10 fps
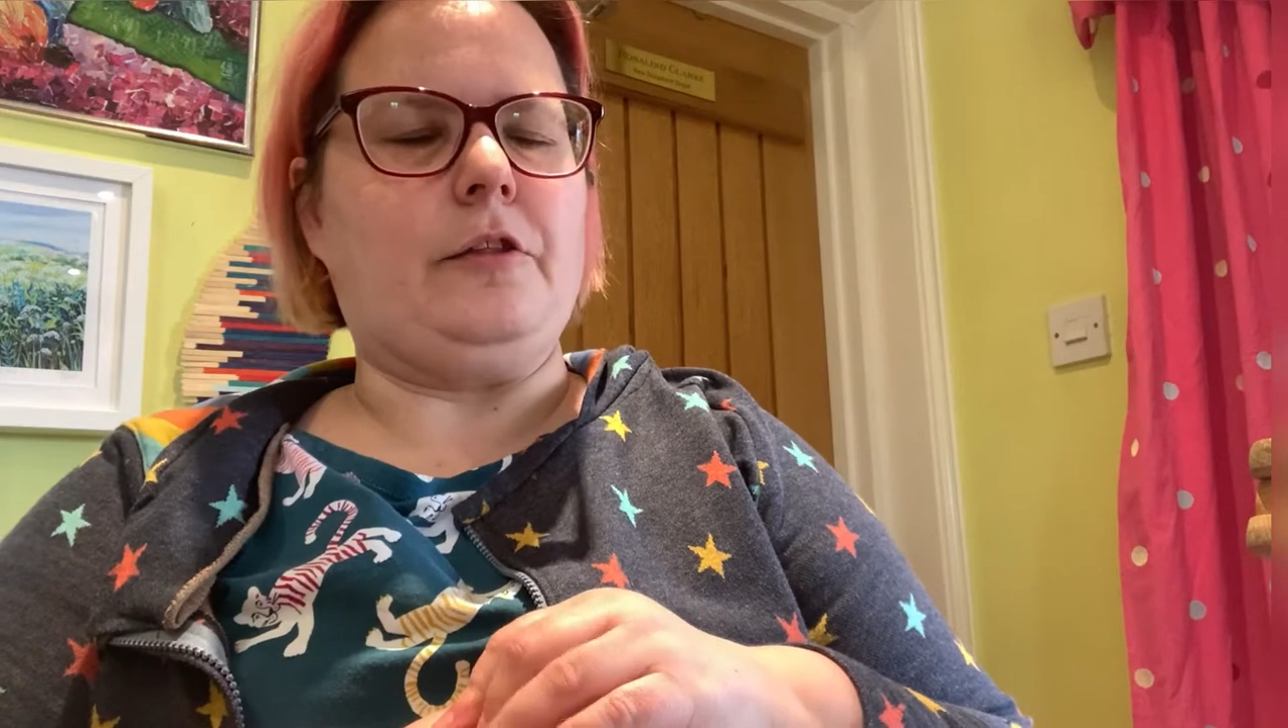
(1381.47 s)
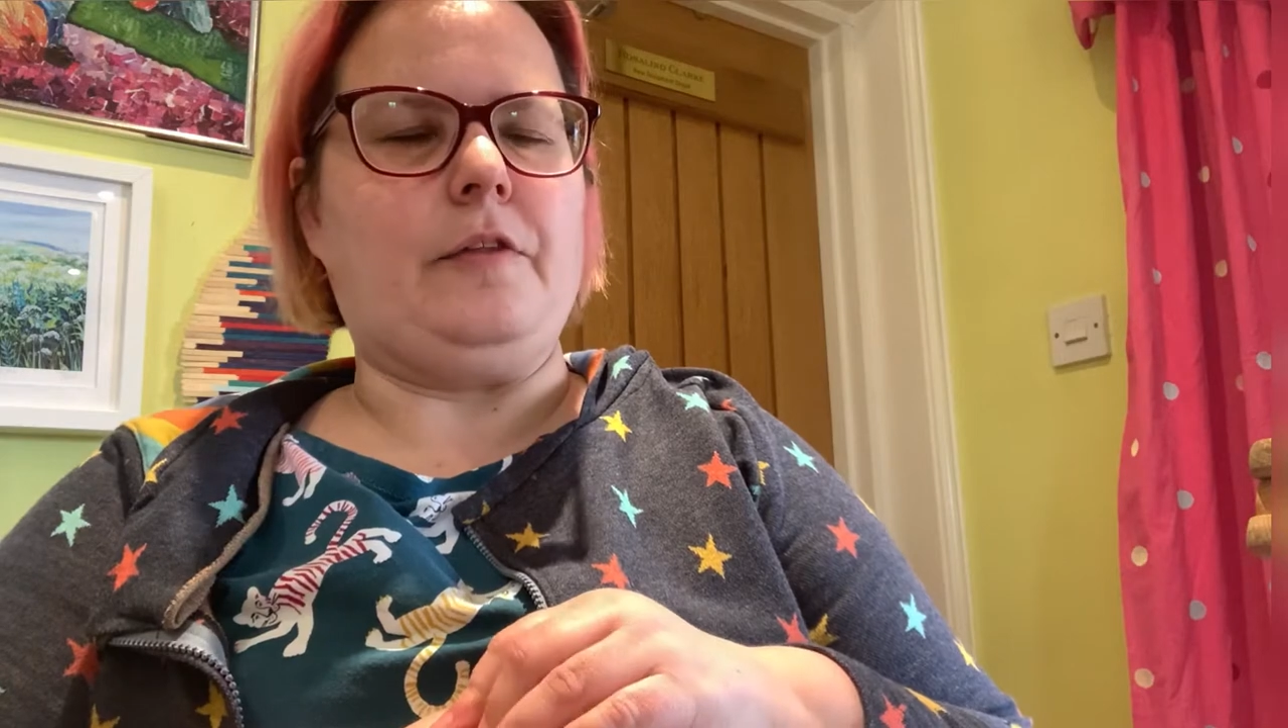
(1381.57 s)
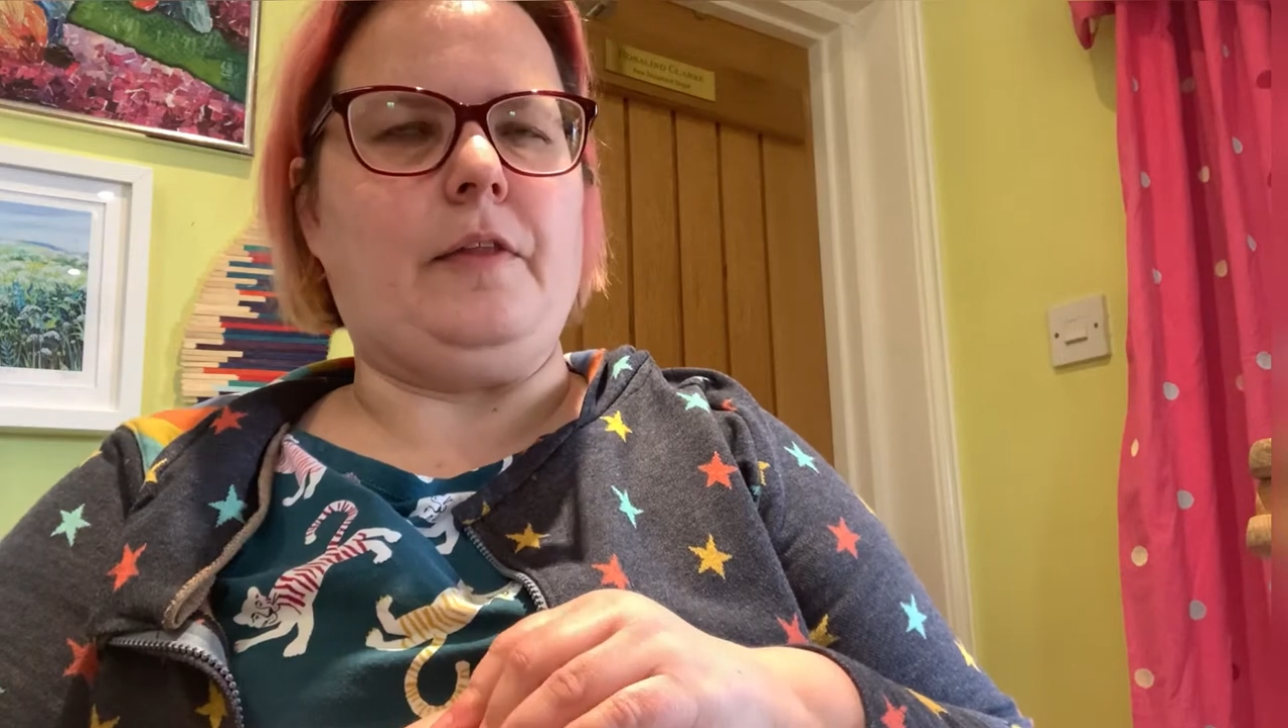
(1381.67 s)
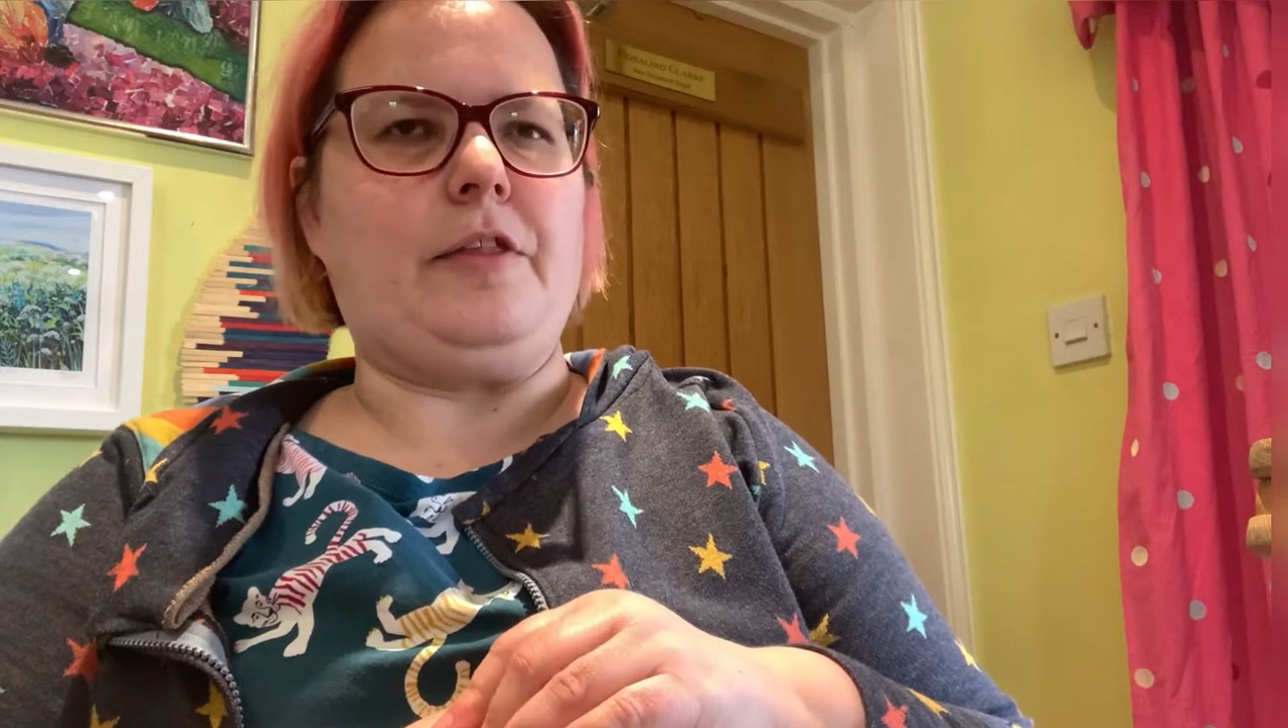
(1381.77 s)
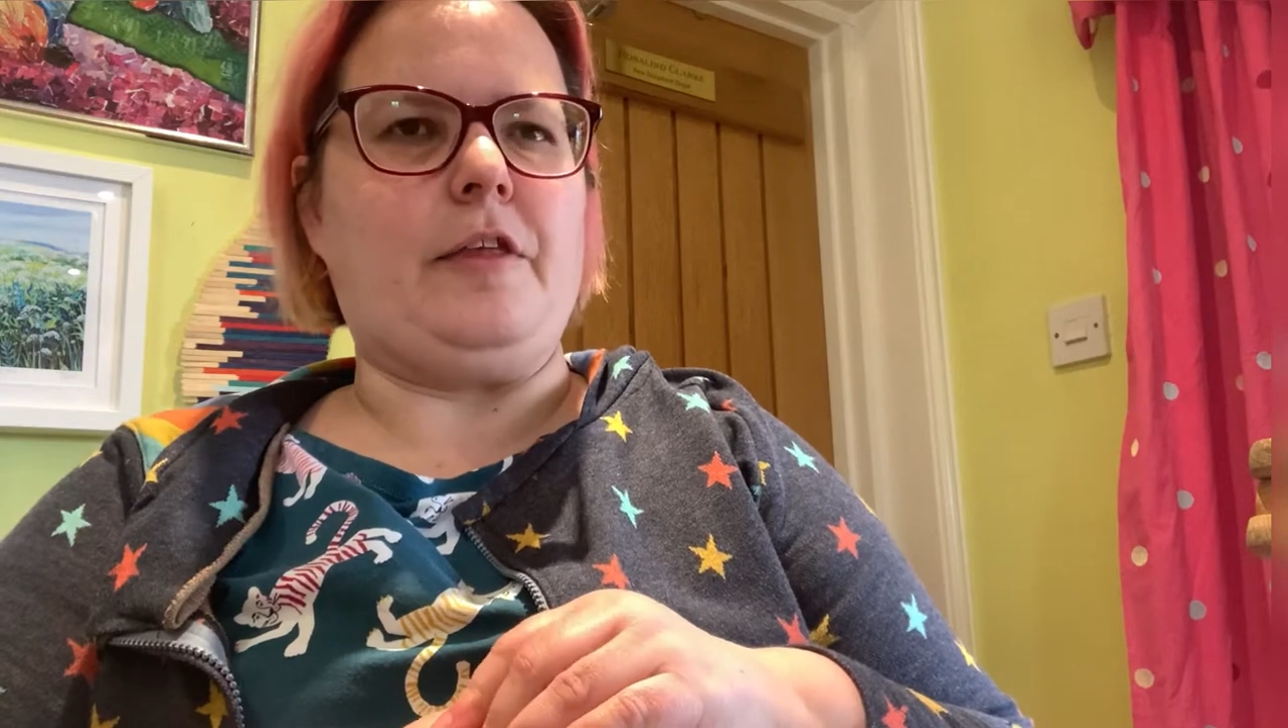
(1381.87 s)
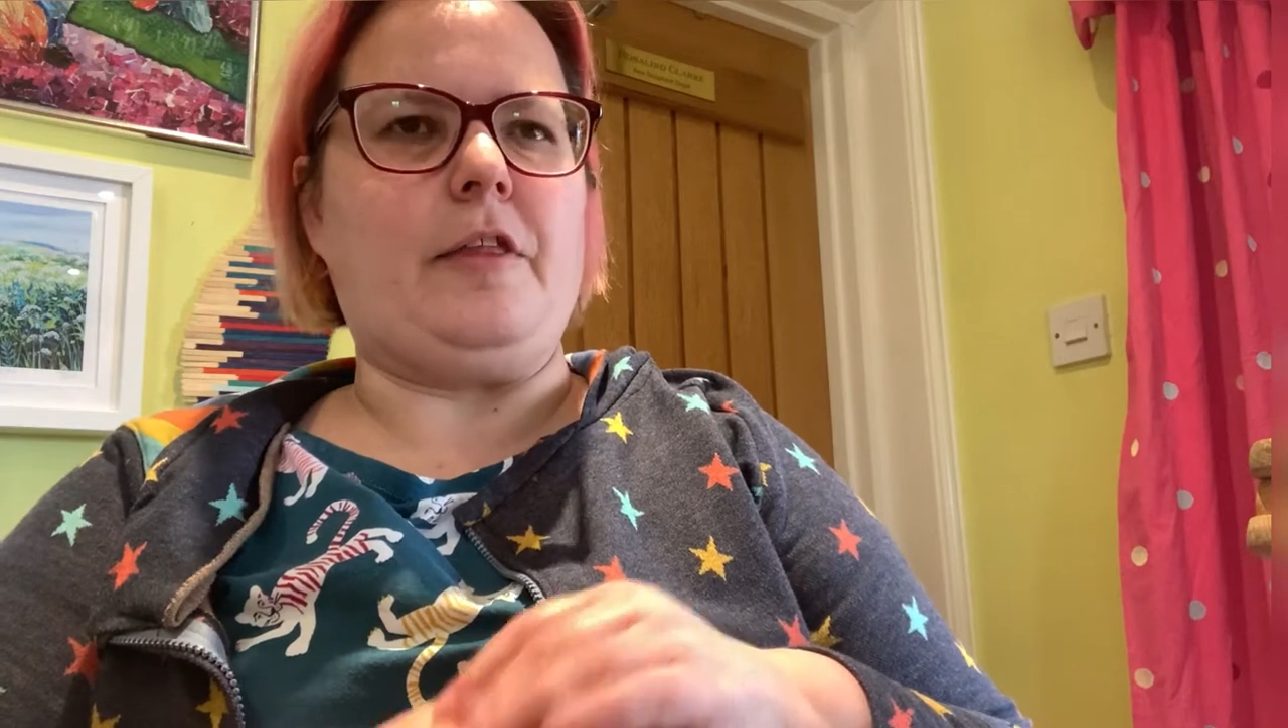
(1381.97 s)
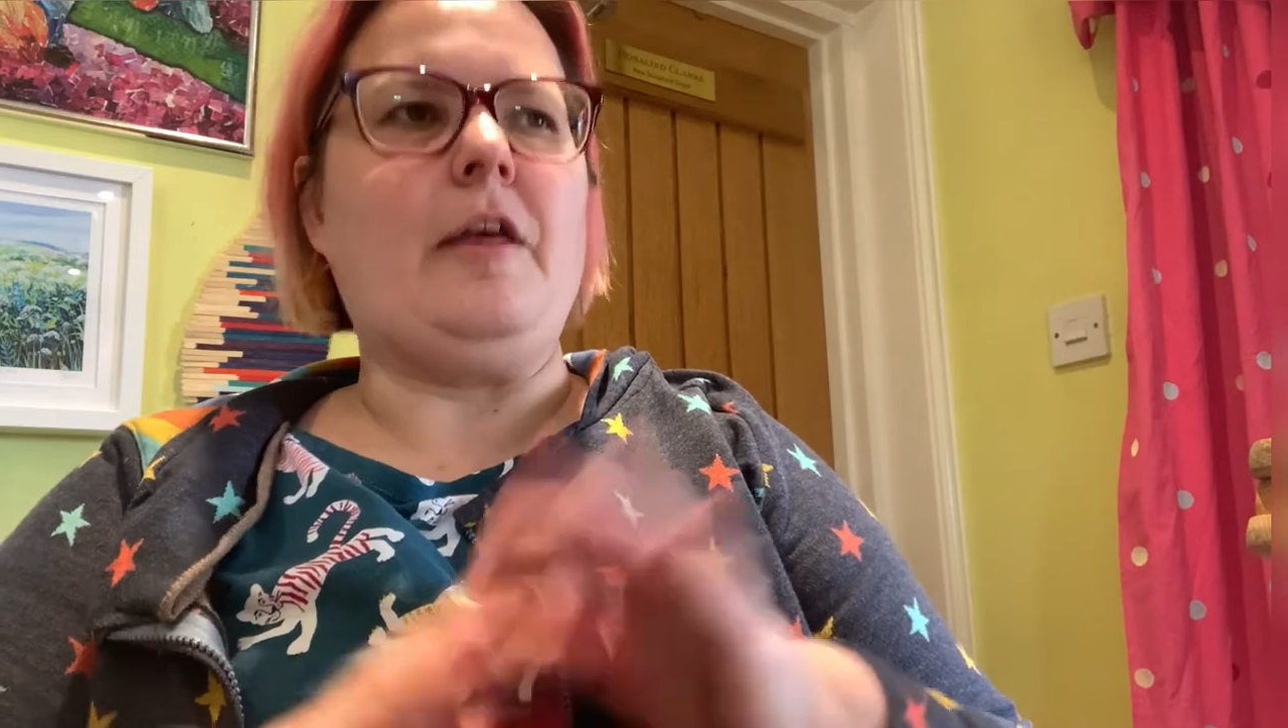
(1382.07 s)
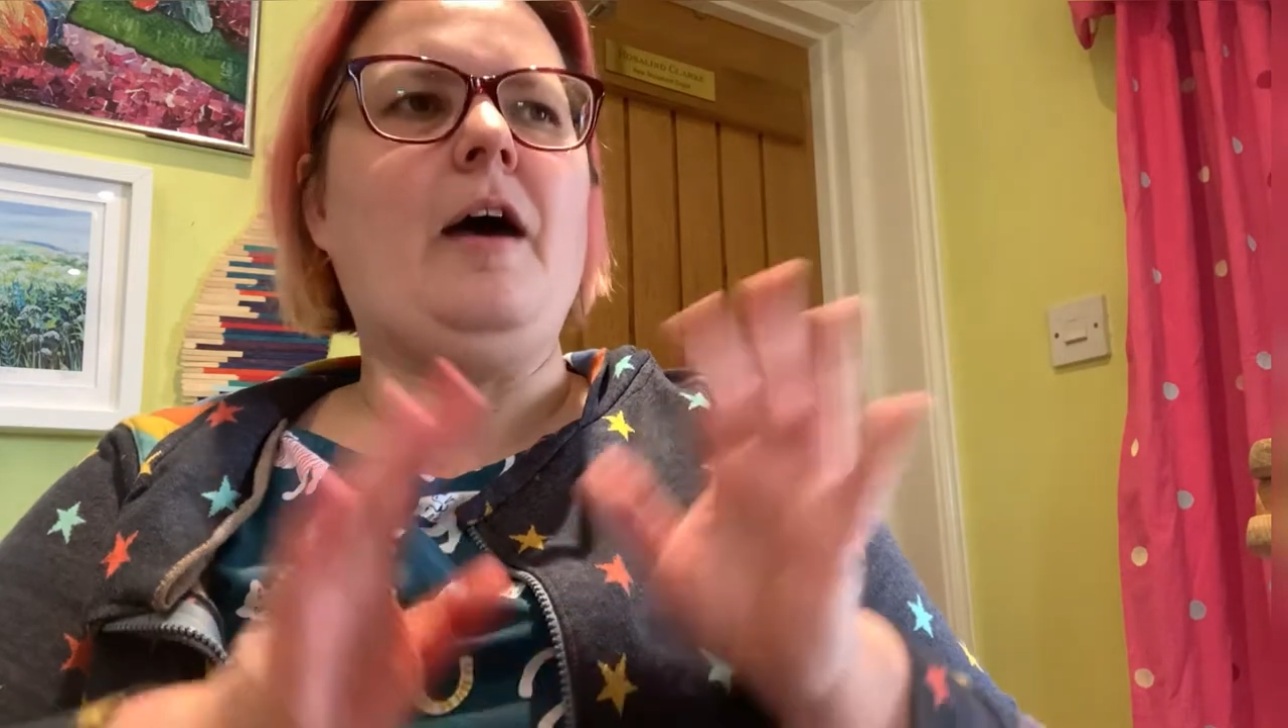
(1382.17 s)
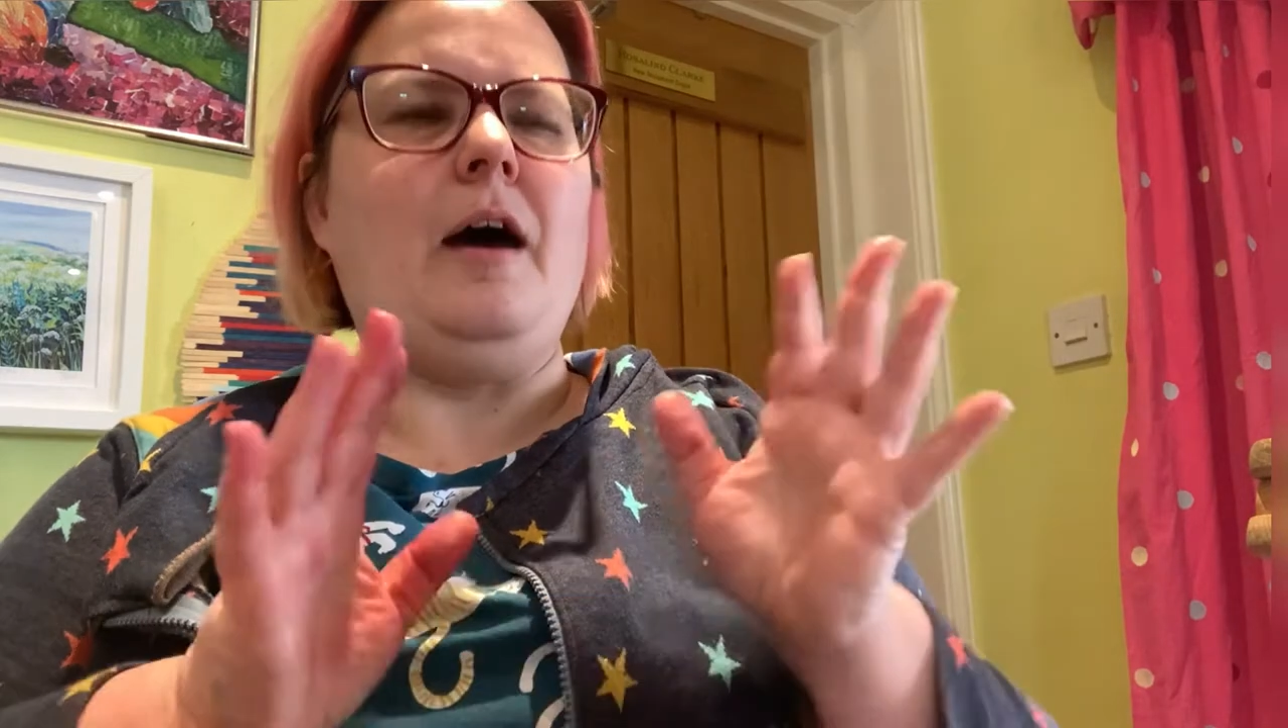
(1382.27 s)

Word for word: and the scissors.